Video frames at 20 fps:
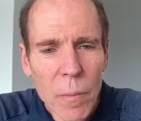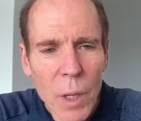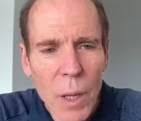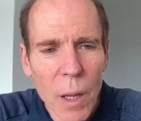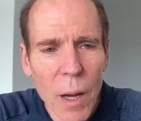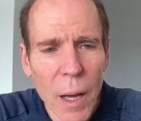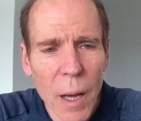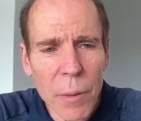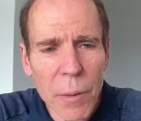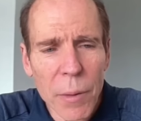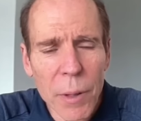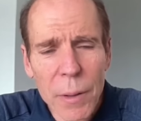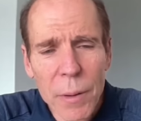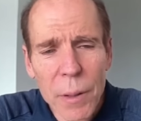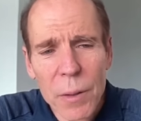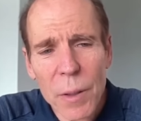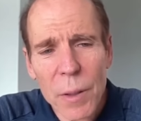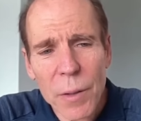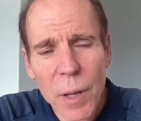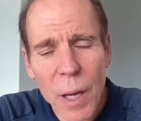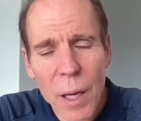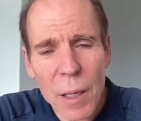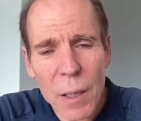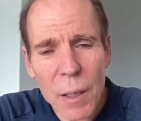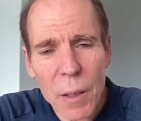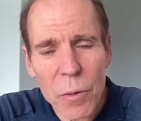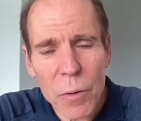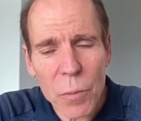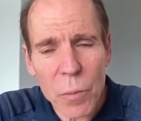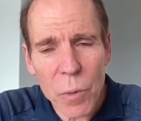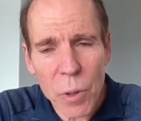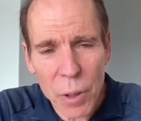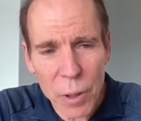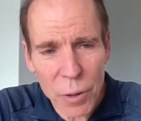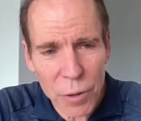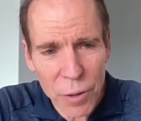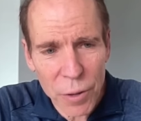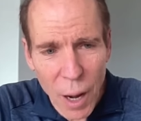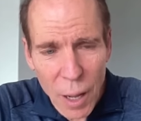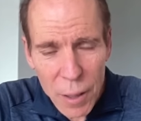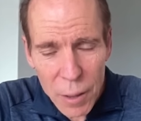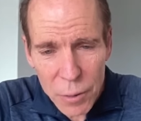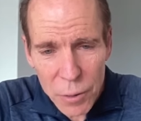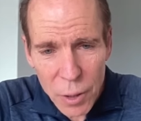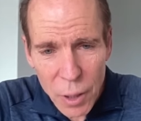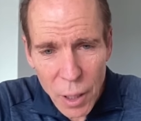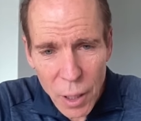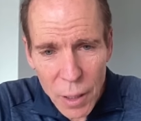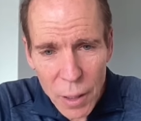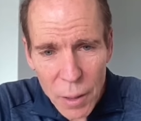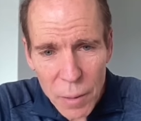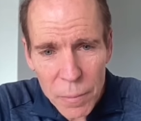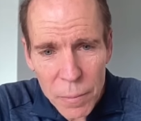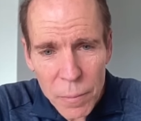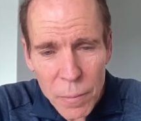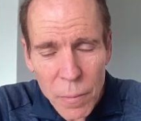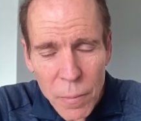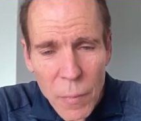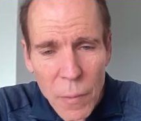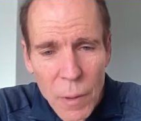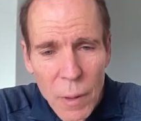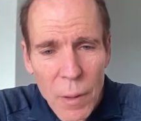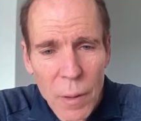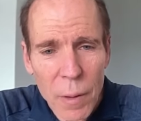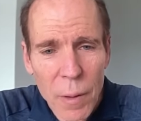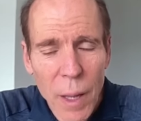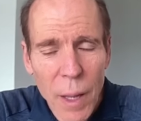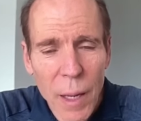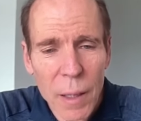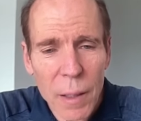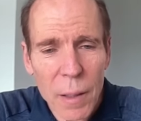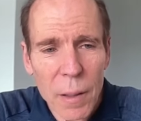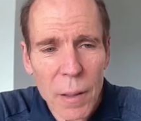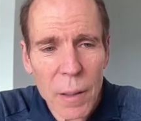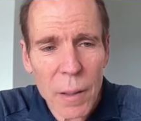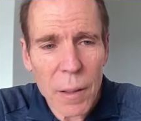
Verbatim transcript: I think that the data is really solid today that